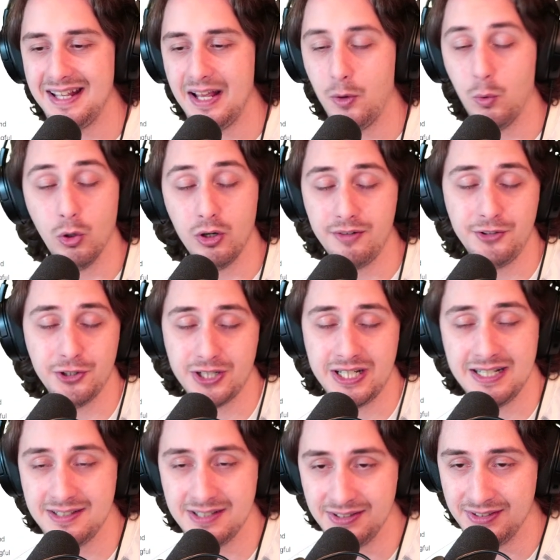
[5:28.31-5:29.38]
Or if your
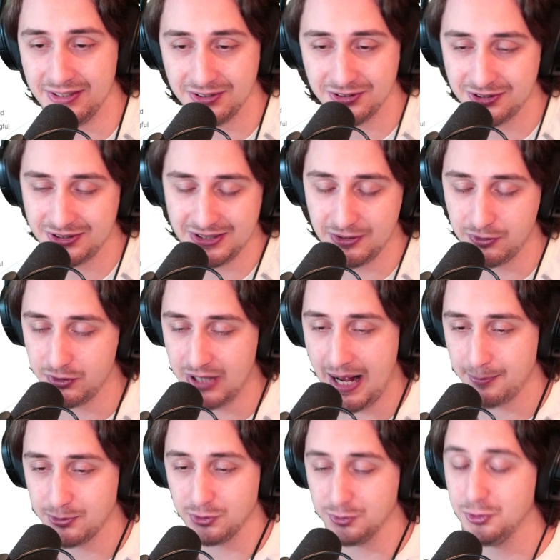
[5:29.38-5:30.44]
kid did this,
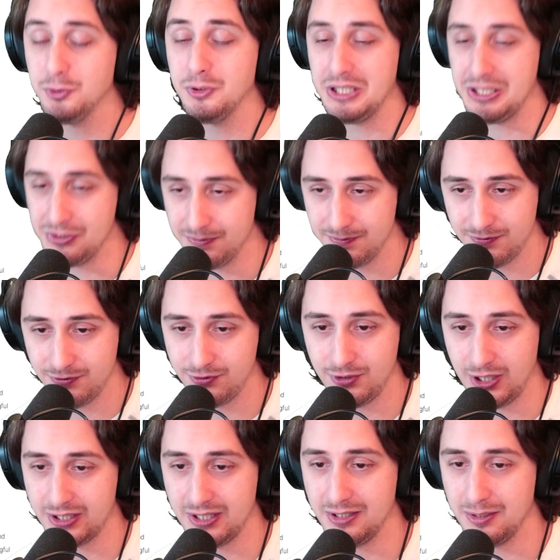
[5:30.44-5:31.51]
absolutely
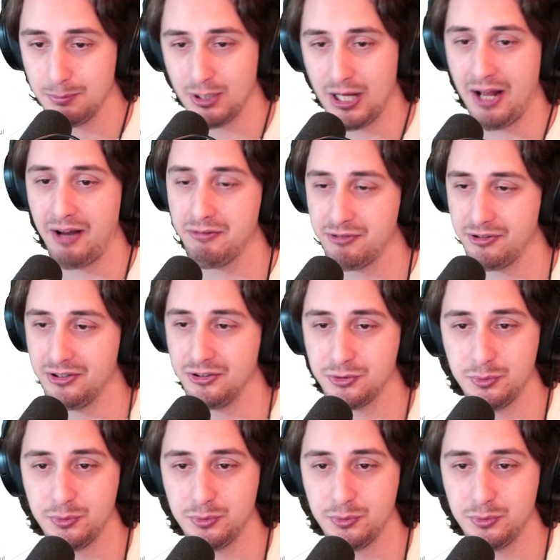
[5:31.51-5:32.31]
fucking apply for this